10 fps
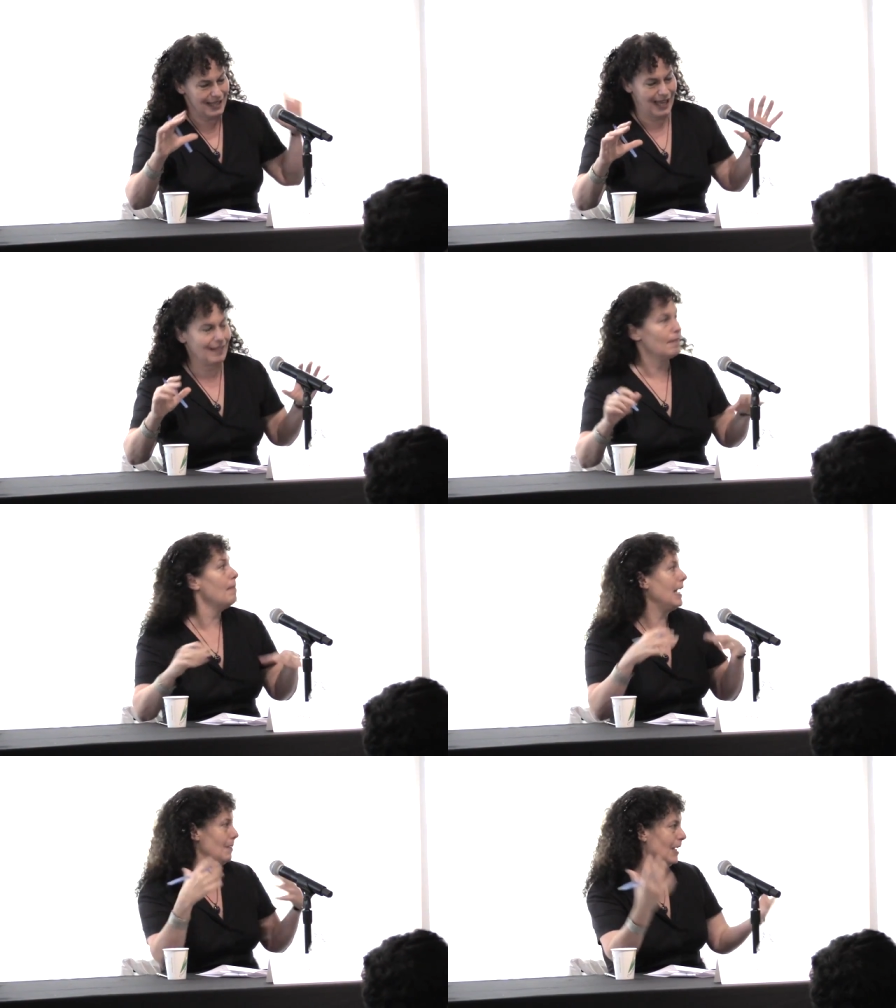that
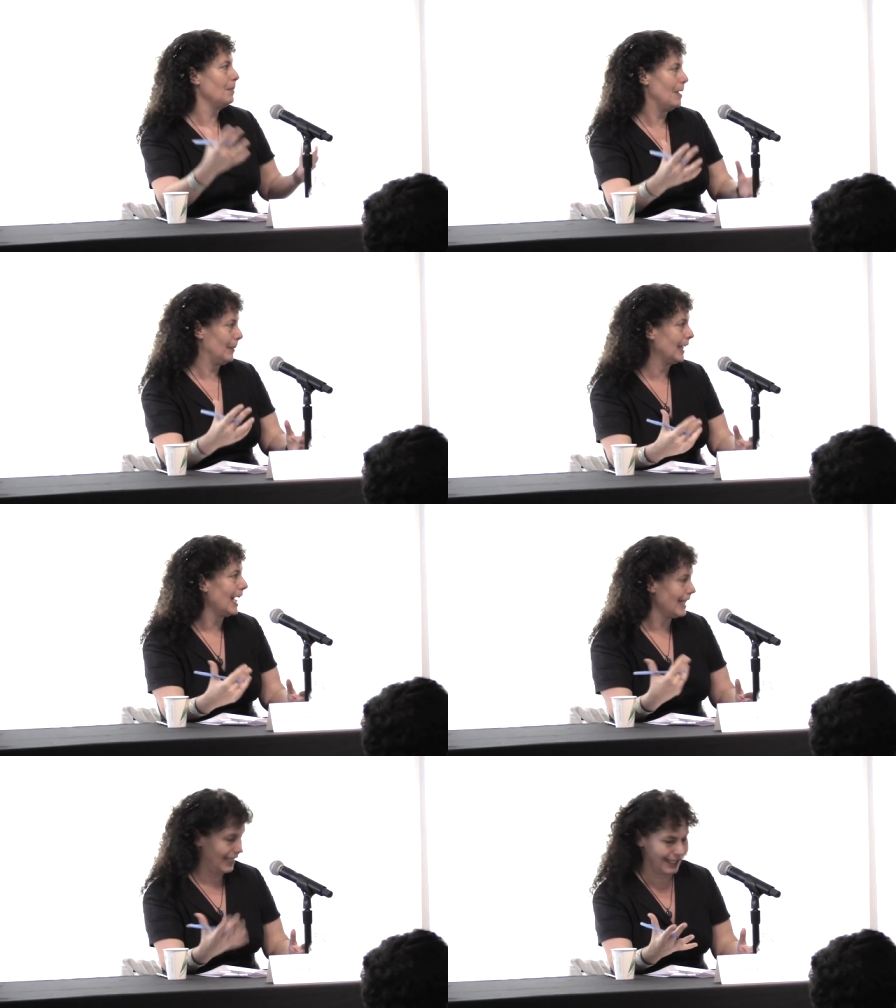many, many people
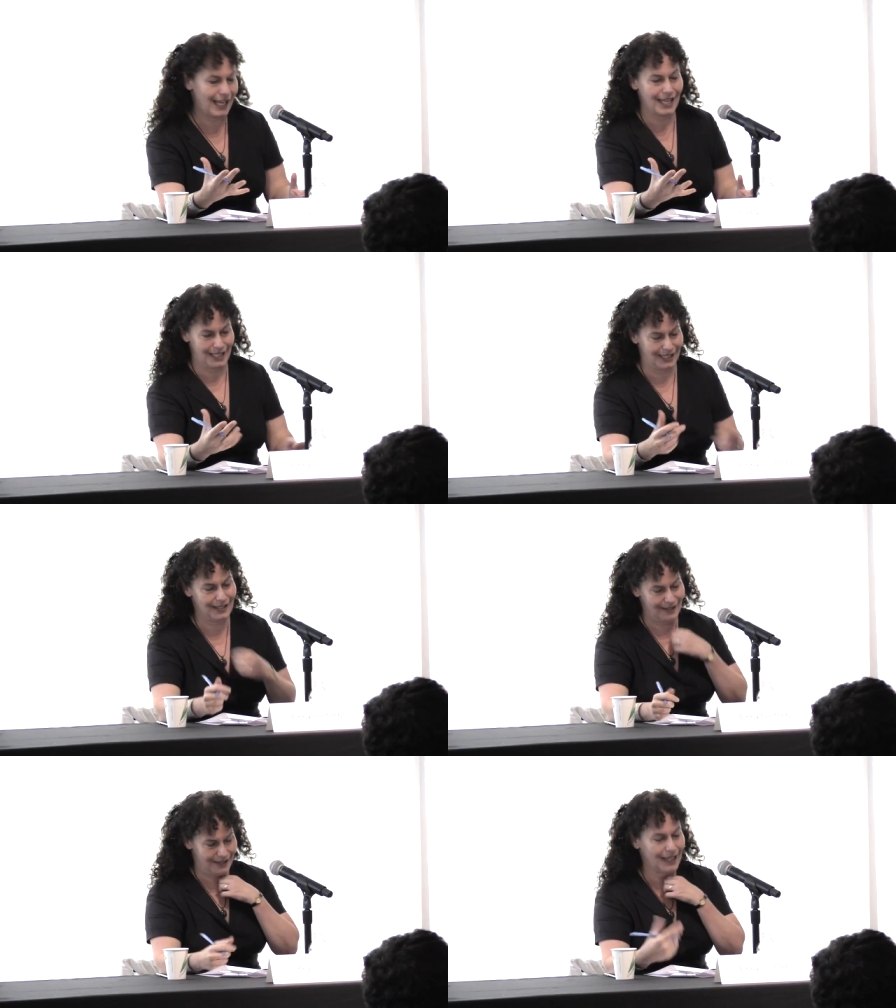get get
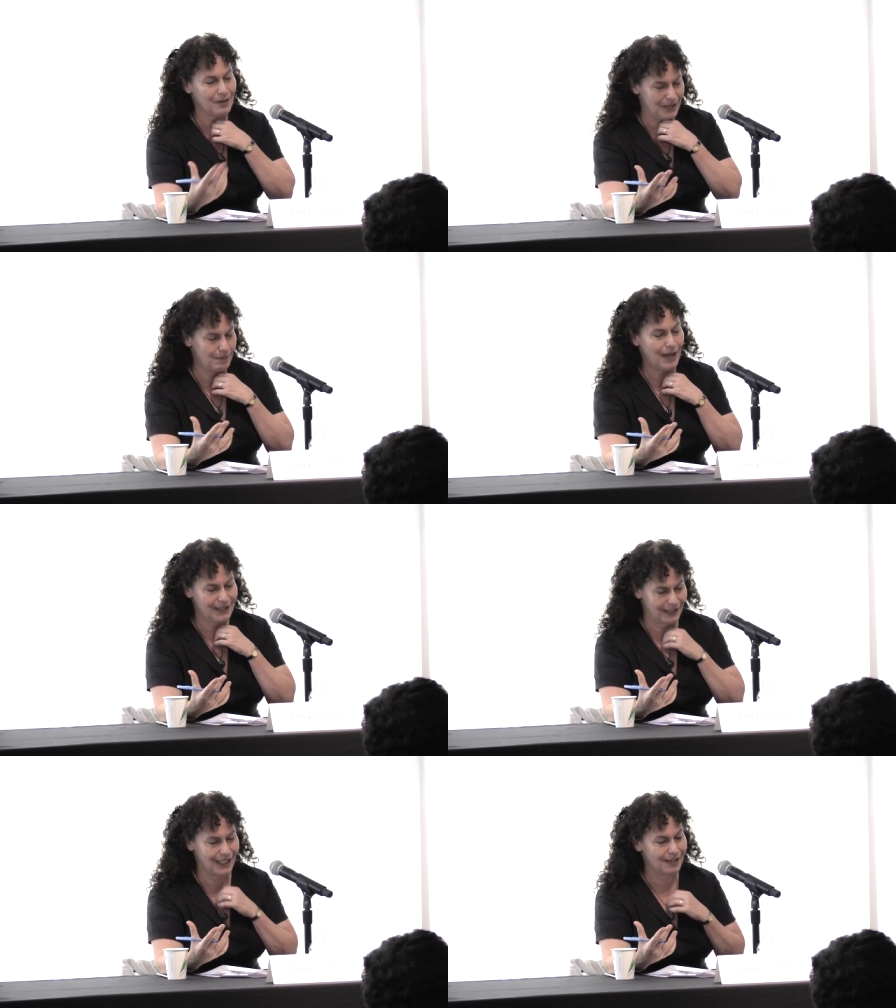sick with
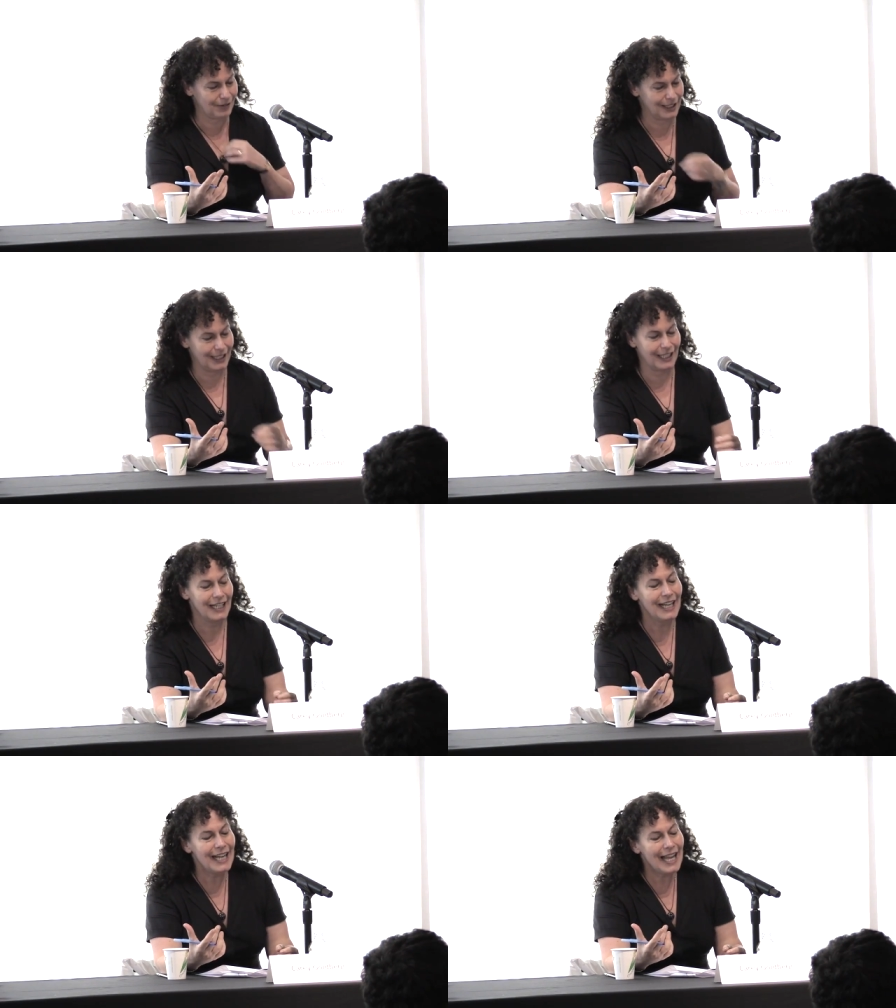bacteria every year.